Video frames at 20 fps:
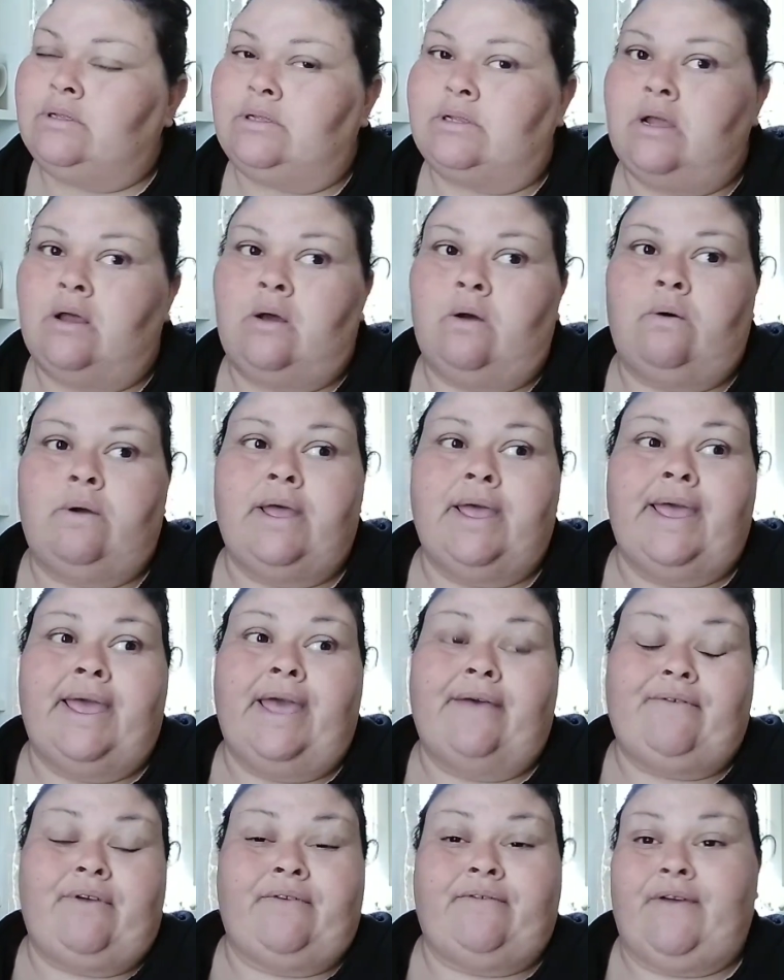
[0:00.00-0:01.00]
So
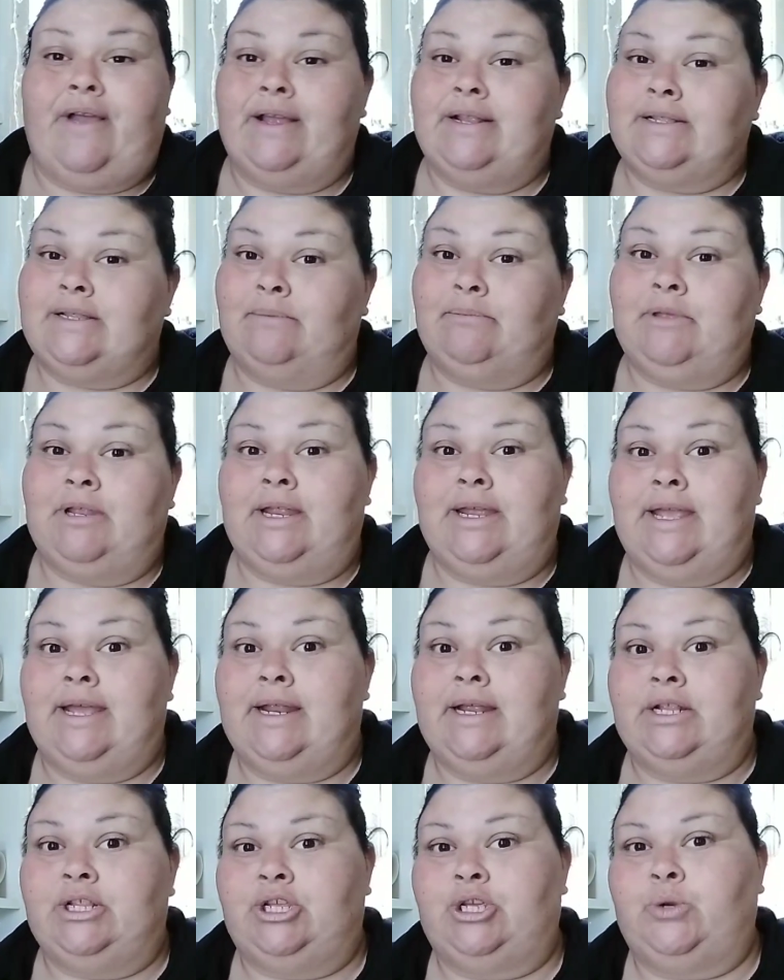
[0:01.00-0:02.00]
if I find something to
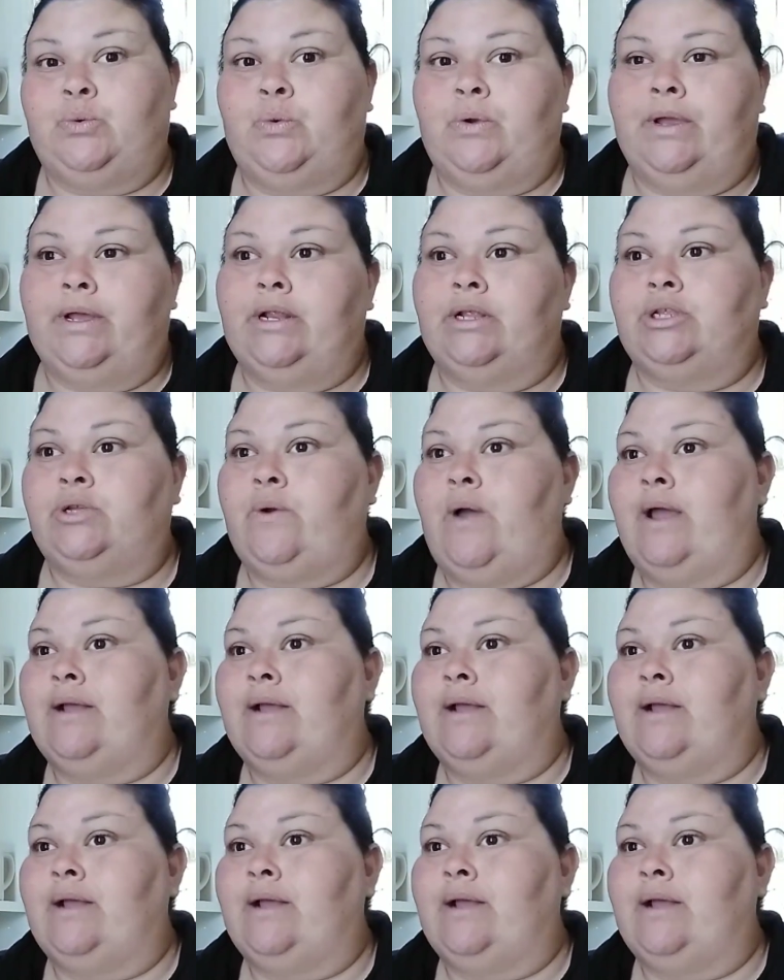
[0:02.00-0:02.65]
get into, we'll get into.